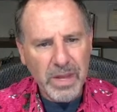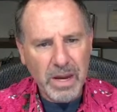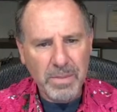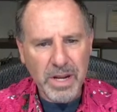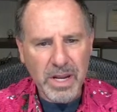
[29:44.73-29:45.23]

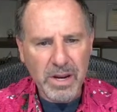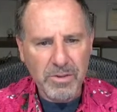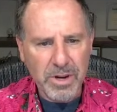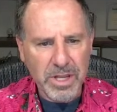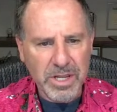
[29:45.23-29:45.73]
I'm going to get
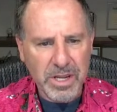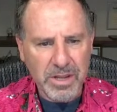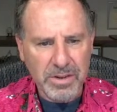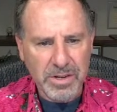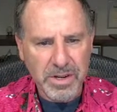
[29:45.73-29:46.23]
rid of these
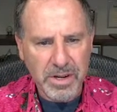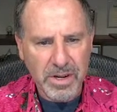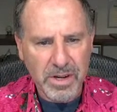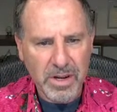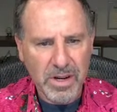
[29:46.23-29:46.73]
others.
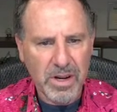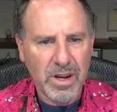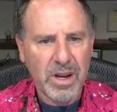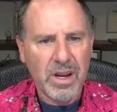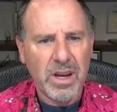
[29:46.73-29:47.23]

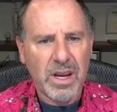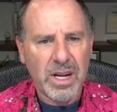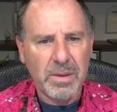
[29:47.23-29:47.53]
And